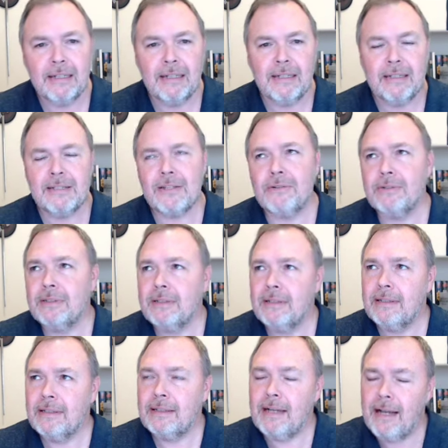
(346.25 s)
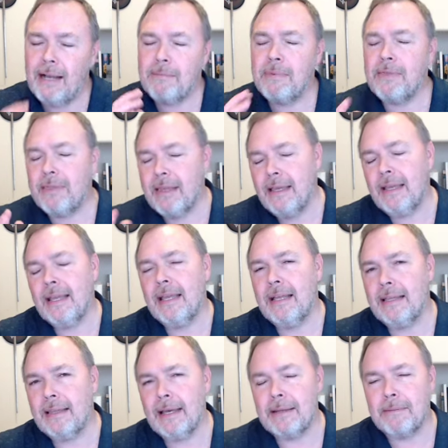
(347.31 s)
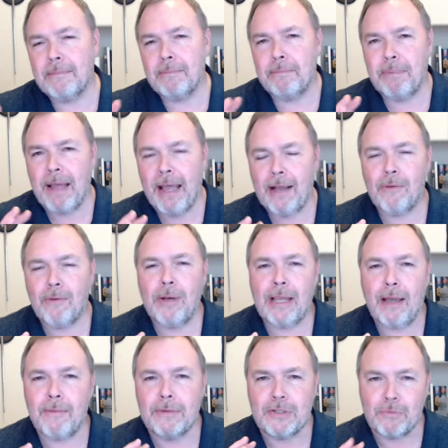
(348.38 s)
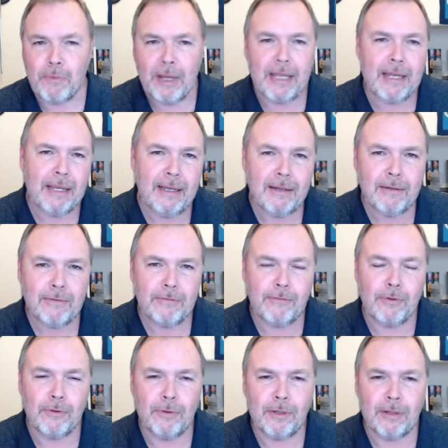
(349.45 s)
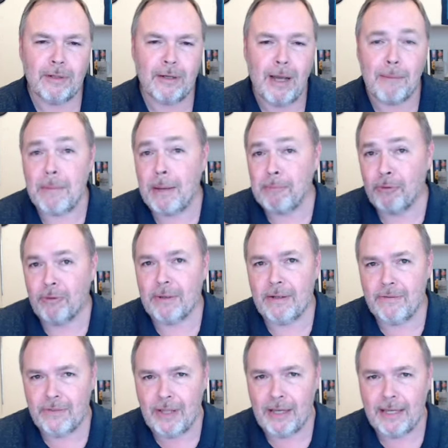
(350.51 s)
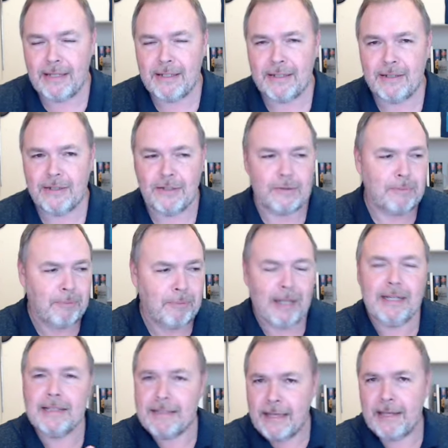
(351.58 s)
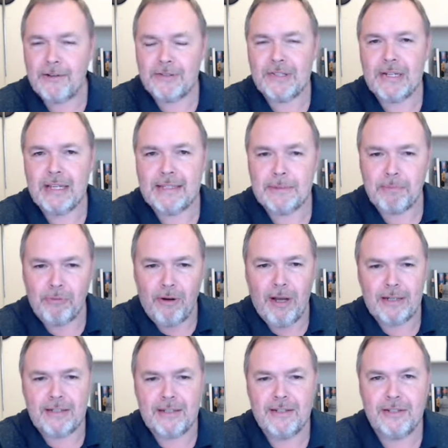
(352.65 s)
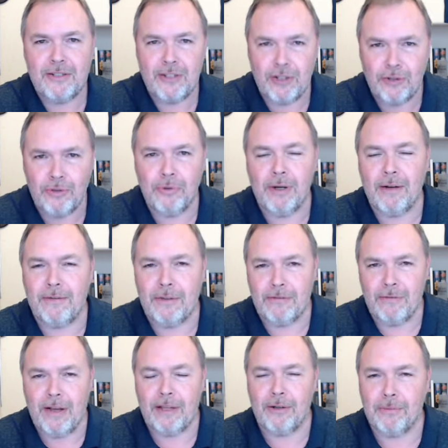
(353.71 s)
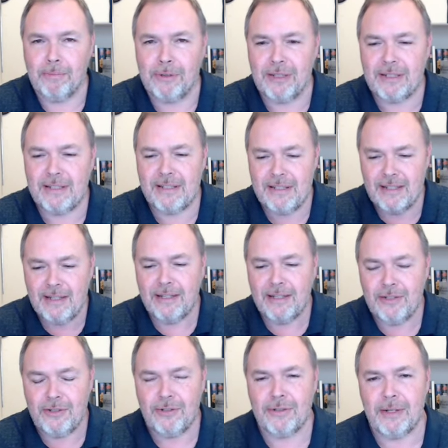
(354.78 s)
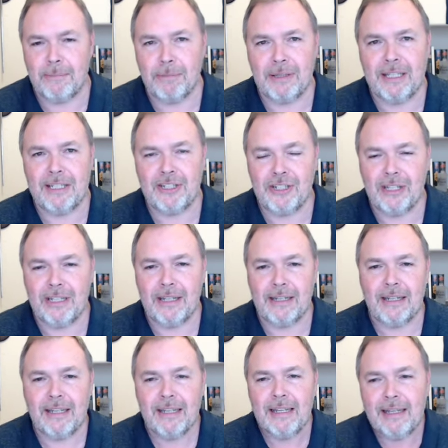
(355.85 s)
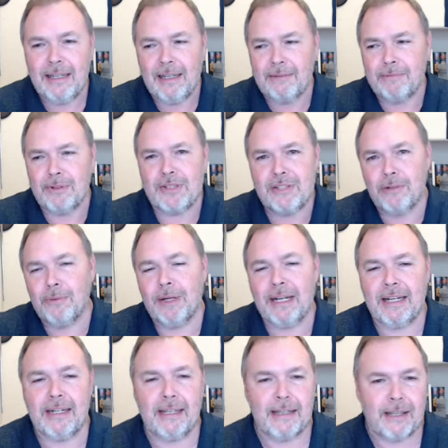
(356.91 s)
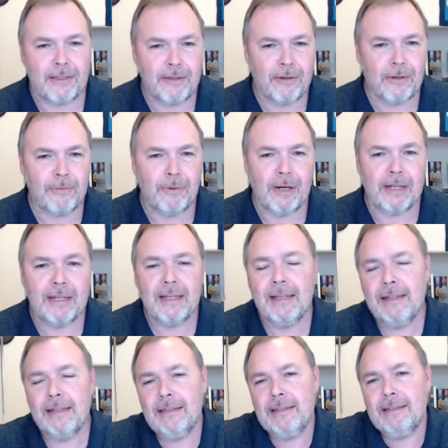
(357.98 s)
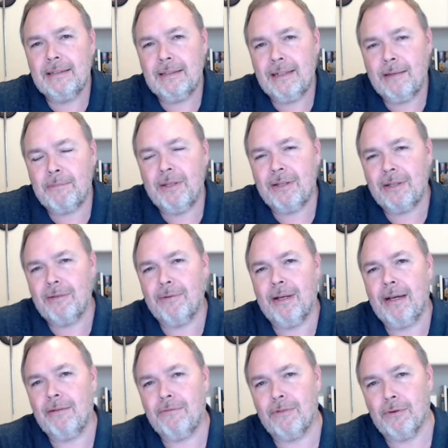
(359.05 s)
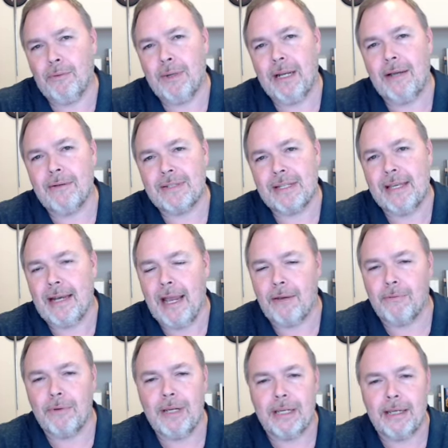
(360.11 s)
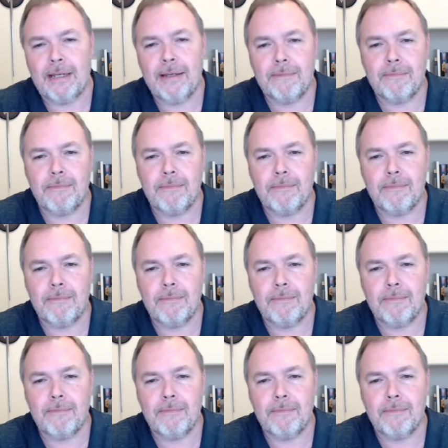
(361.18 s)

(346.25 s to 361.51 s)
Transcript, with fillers: So I'm thinking that back while I was waiting for A Memory of Light, so Brandon Sanderson has brought two of the final books to completion and and we're still working on the third one. I'm looking around for what else can I read?